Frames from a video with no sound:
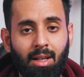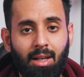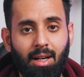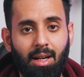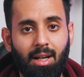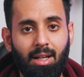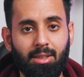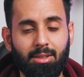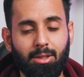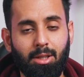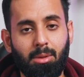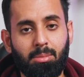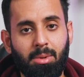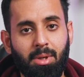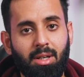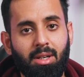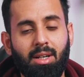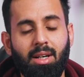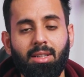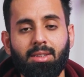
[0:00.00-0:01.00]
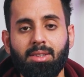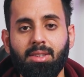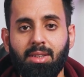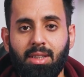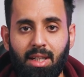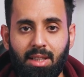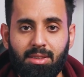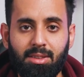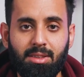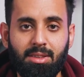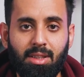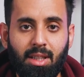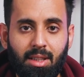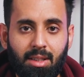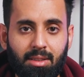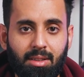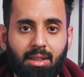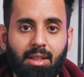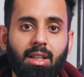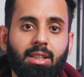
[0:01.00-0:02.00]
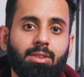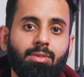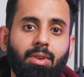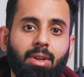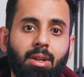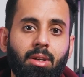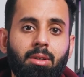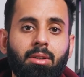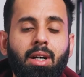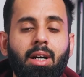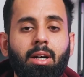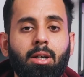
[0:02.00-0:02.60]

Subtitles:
I'll stop here. I'll see you guys inshallah in the next video.